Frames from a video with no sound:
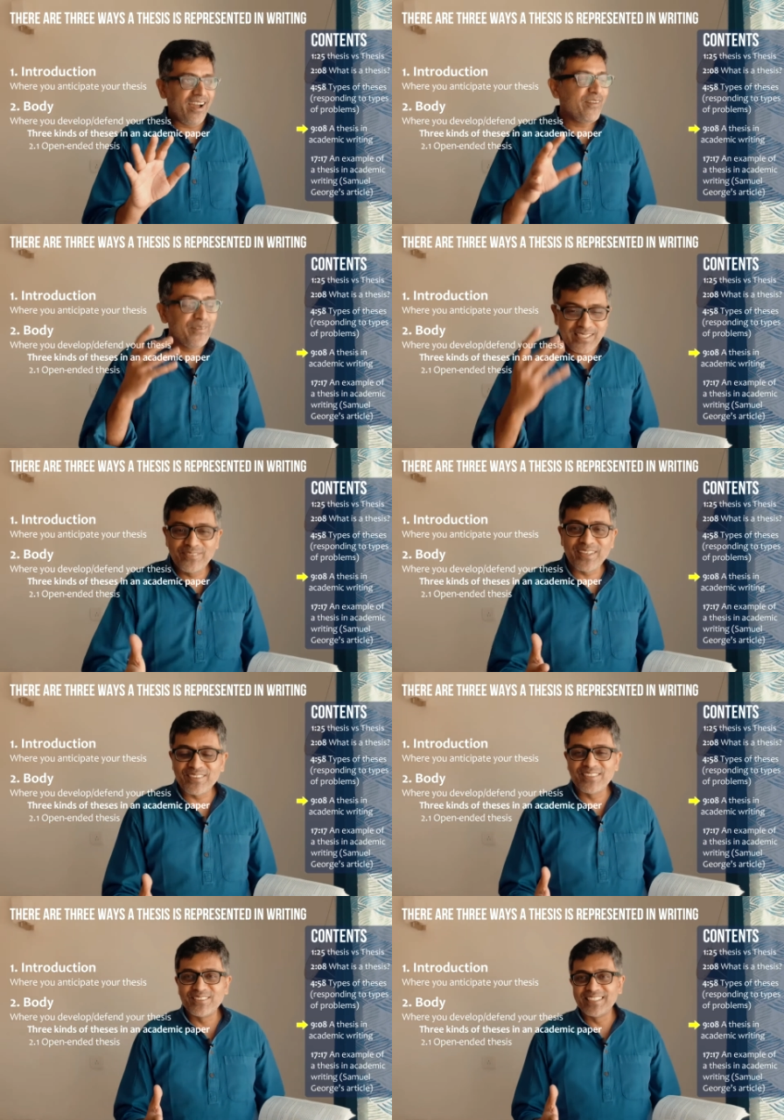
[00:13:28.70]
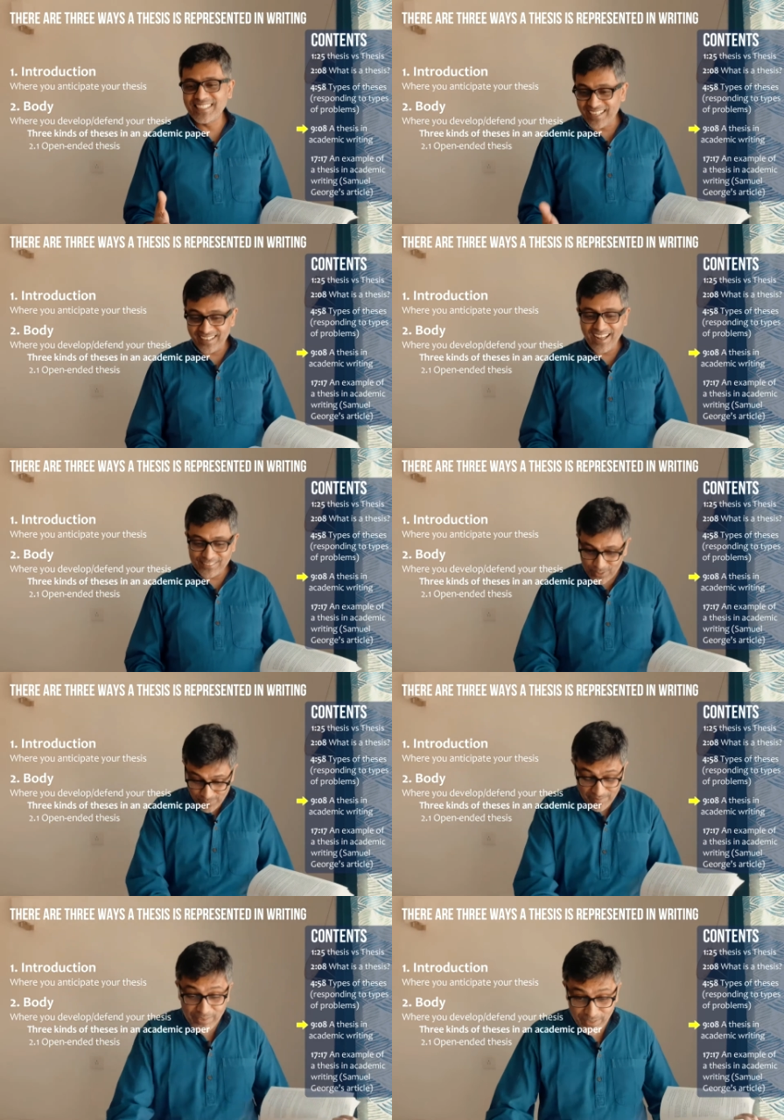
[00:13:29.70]
I wish we could do this in a classroom
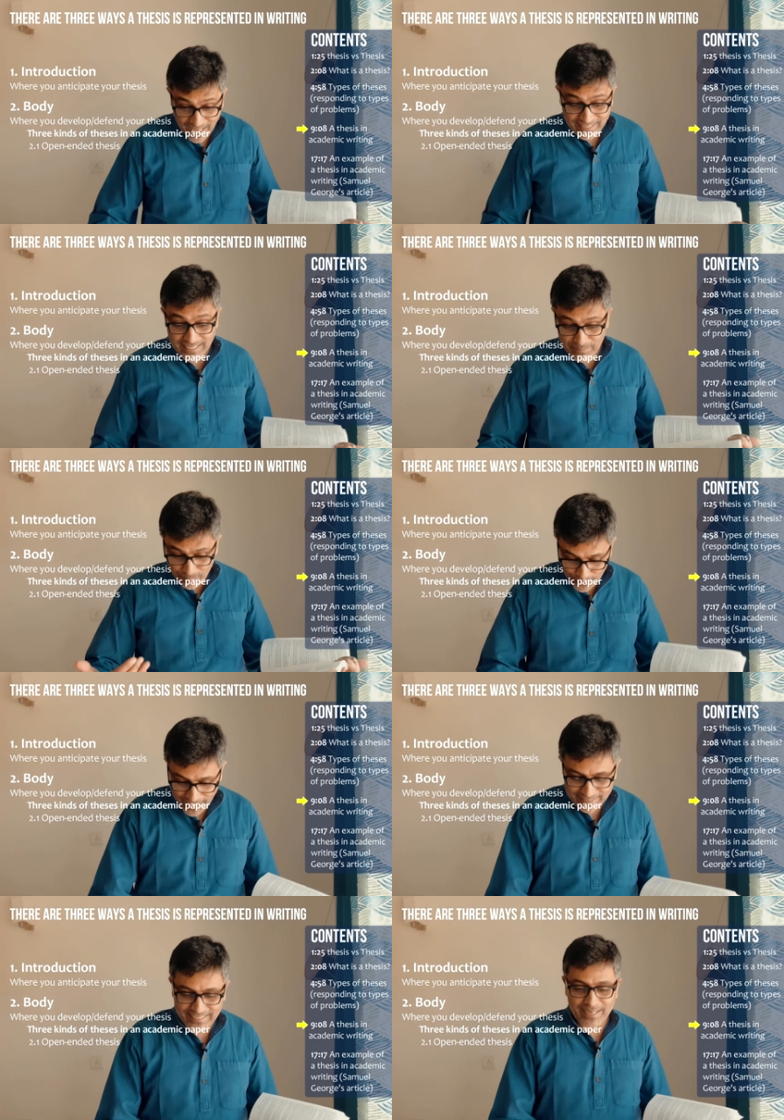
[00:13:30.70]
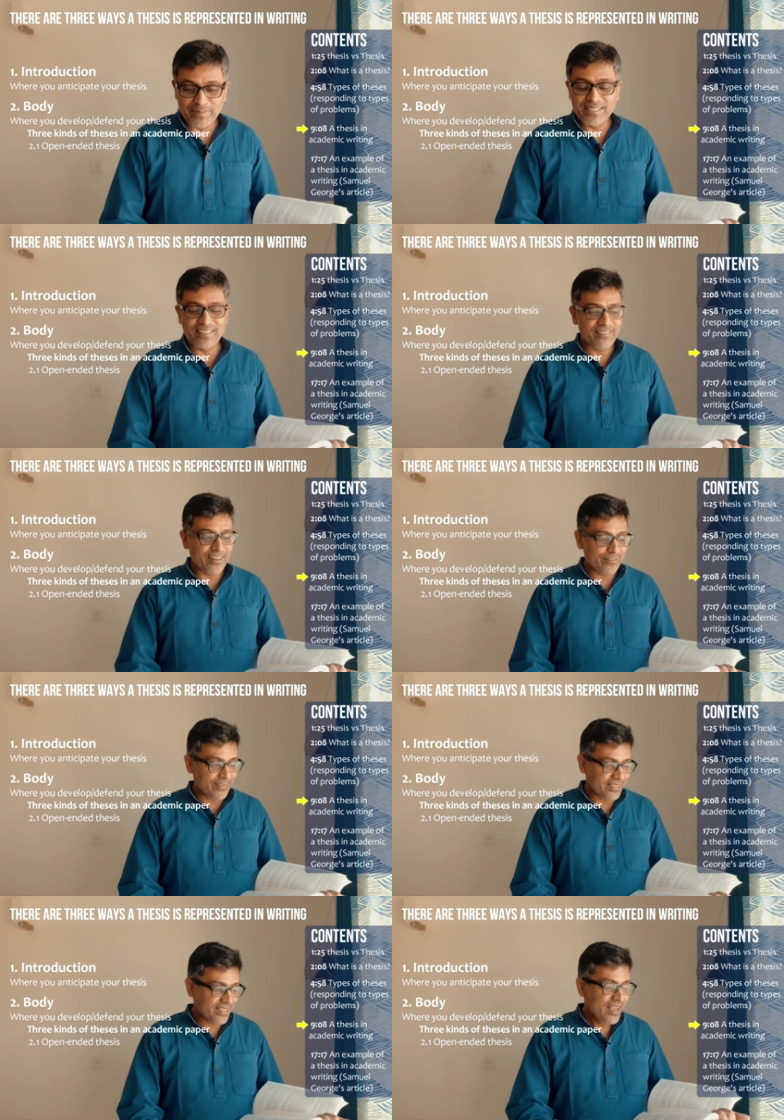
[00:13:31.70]
where we could actually put assignments in front of
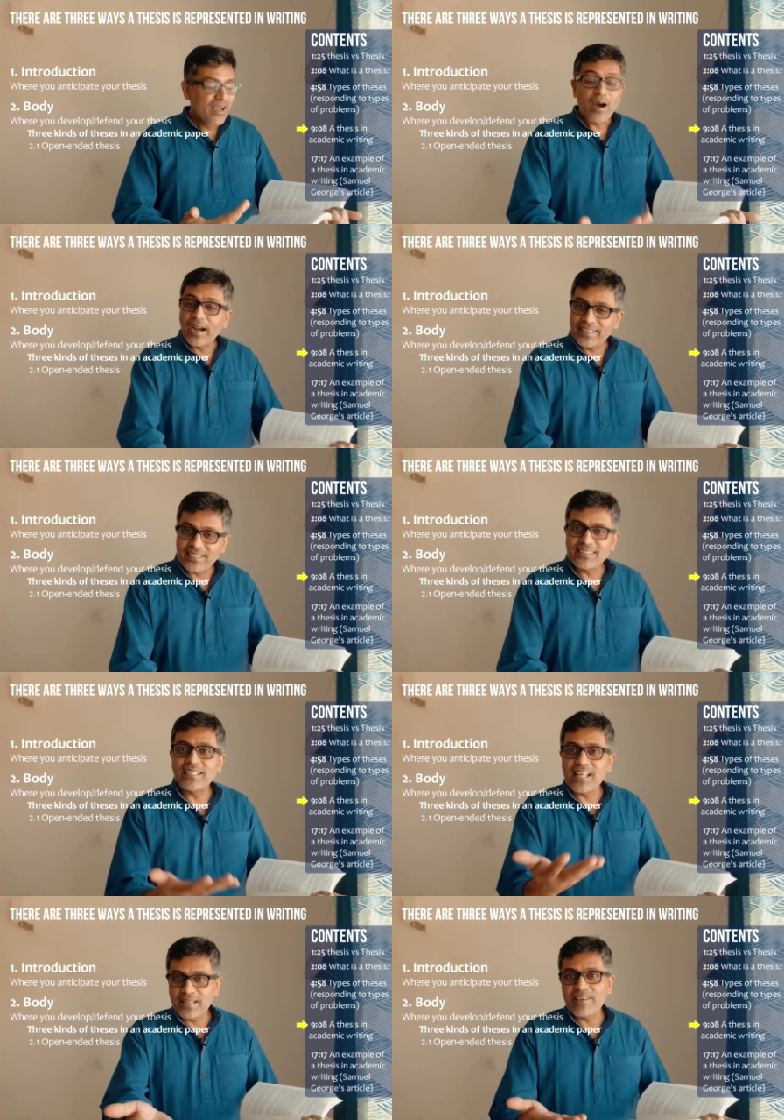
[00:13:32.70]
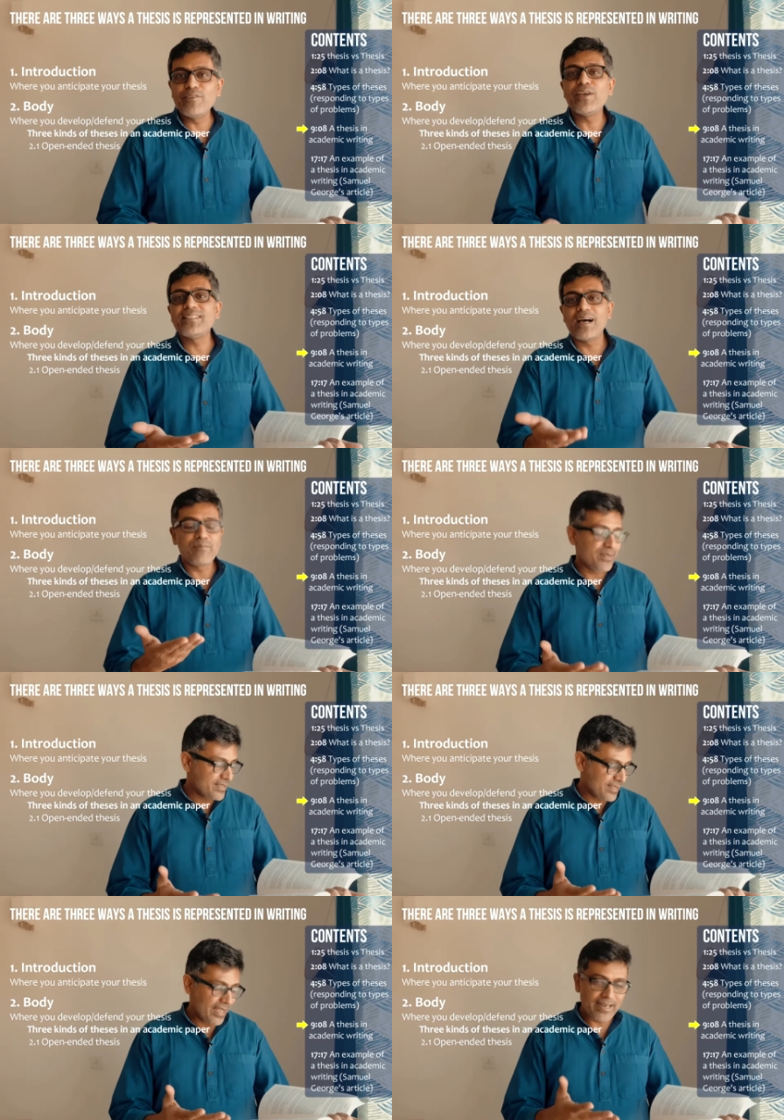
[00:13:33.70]
us, articles, and then give you
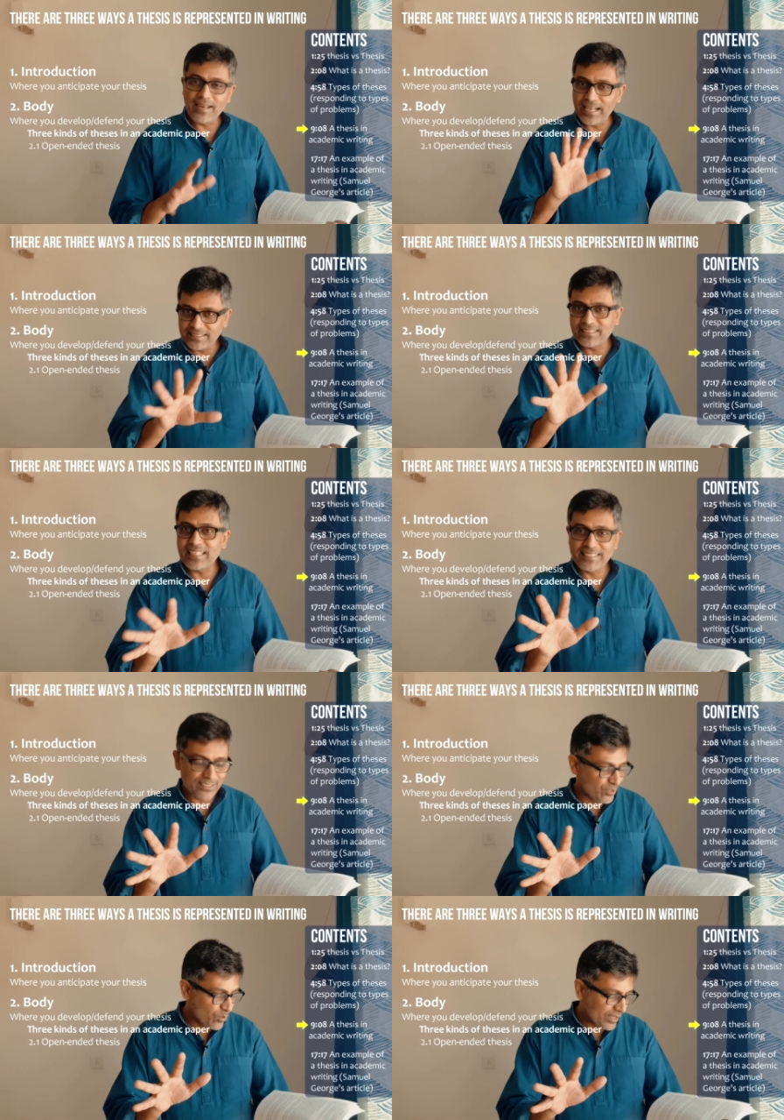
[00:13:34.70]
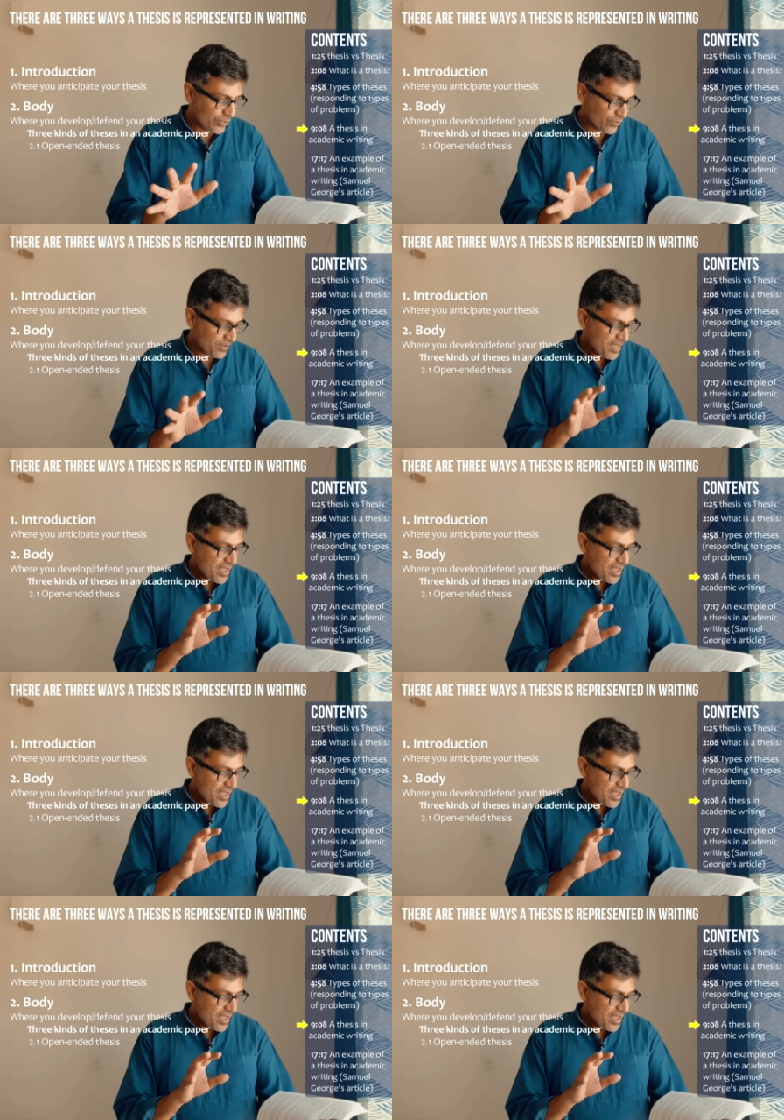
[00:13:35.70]
examples and exercises to work through.